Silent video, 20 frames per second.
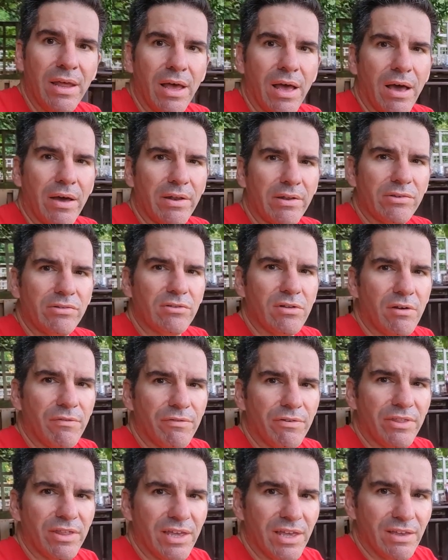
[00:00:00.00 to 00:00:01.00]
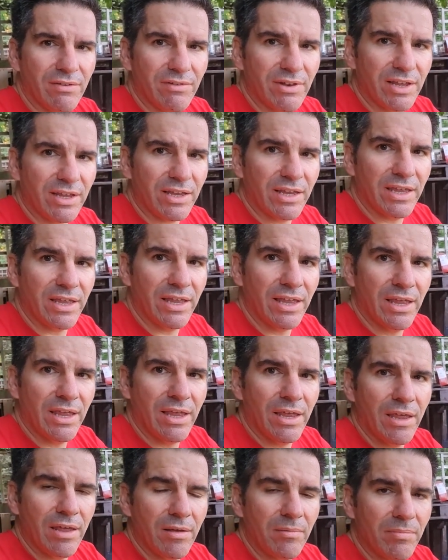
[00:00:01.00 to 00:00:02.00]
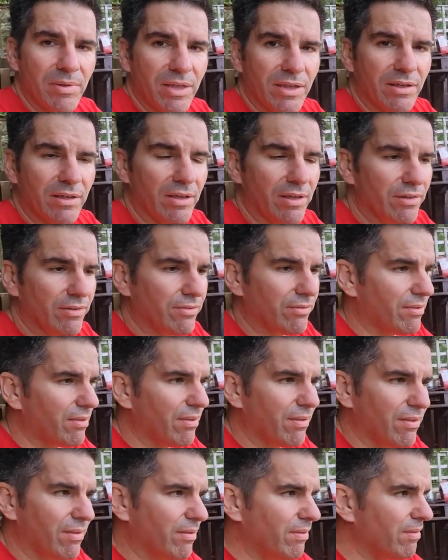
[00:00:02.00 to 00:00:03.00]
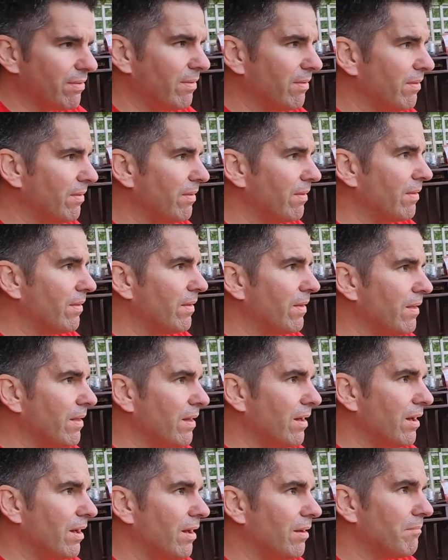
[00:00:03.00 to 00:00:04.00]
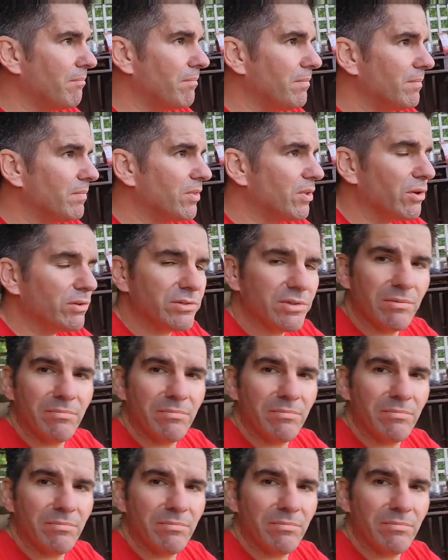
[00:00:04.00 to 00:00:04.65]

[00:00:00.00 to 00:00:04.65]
I'm going to stop for the evening because I'm not a